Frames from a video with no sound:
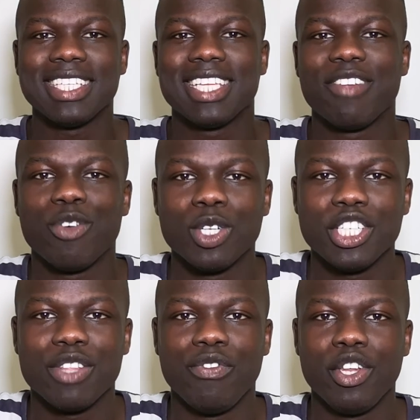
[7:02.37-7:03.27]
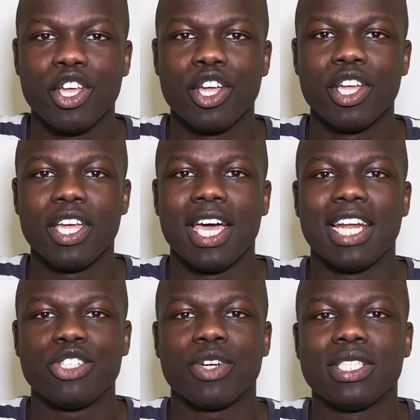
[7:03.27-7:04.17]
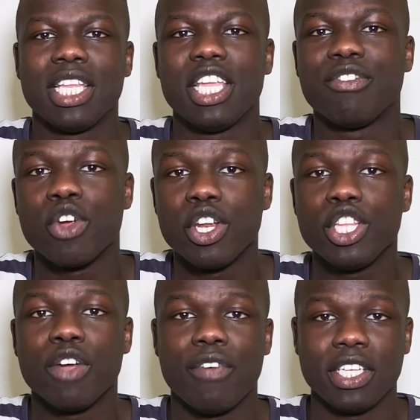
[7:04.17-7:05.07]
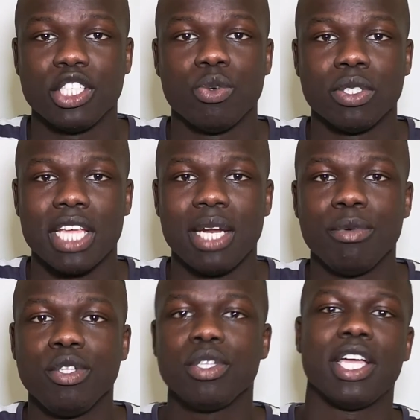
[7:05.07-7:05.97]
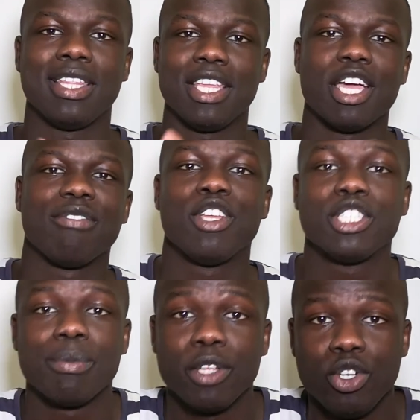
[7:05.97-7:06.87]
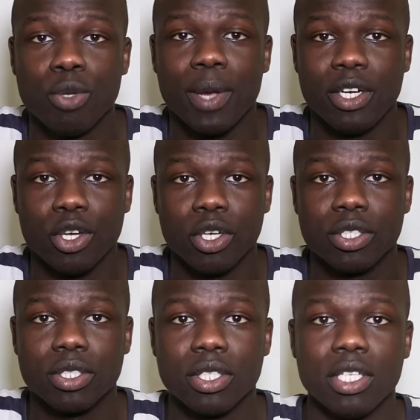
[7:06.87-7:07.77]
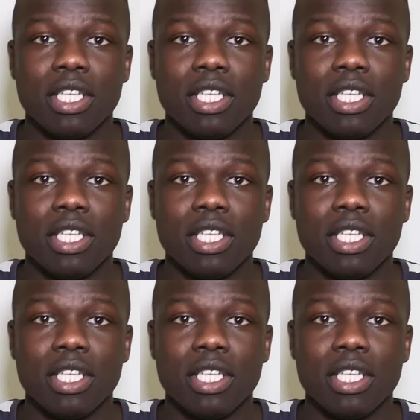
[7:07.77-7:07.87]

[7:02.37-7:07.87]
Thanks again for watching the video, and I trust that you have grown in your affection towards animal and that you have learned something new about dogs.